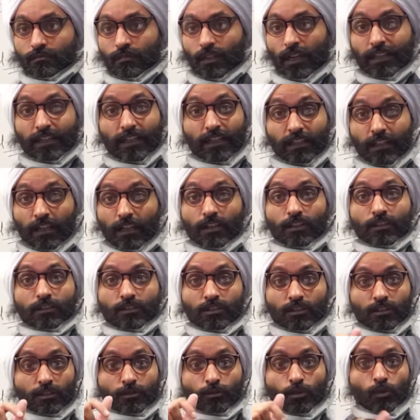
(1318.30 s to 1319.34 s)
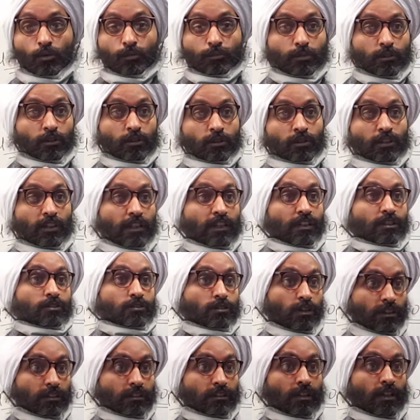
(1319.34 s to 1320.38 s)
And I guarantee you it won't be your age
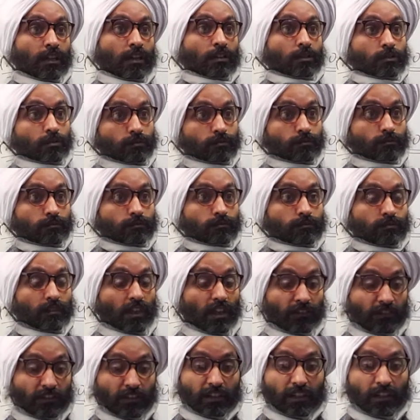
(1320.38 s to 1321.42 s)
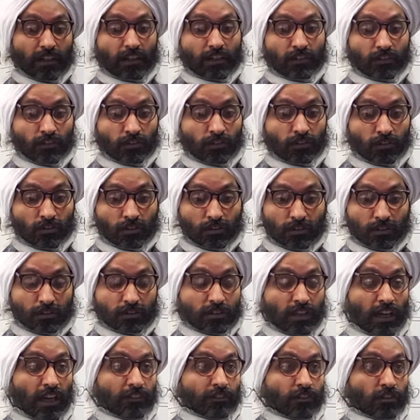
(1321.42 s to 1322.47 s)
right now. If it is,
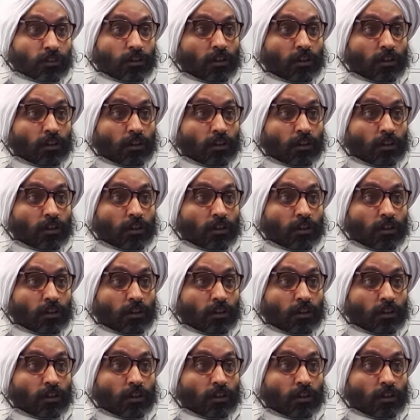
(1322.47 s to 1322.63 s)
chances